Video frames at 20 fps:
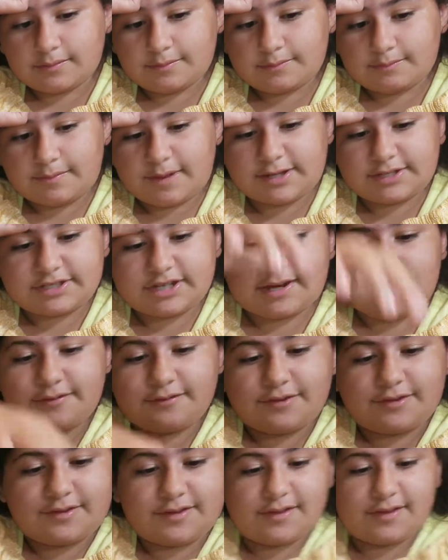My shiny
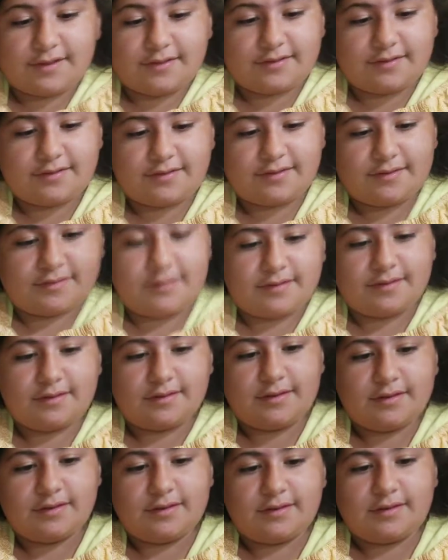was this.
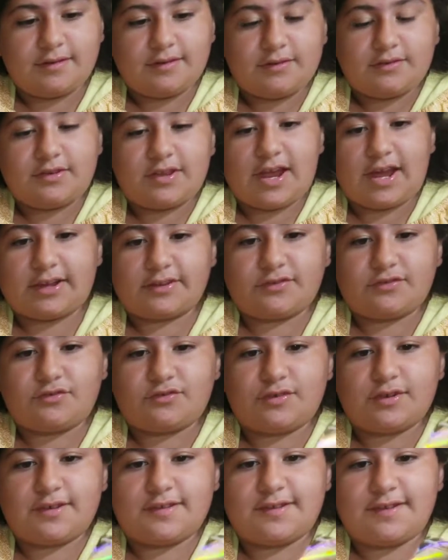
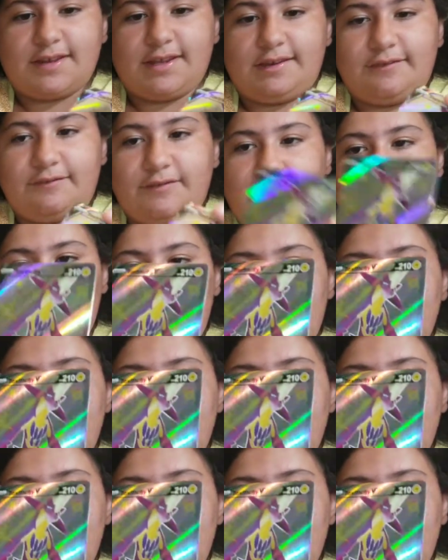Toxtricity V.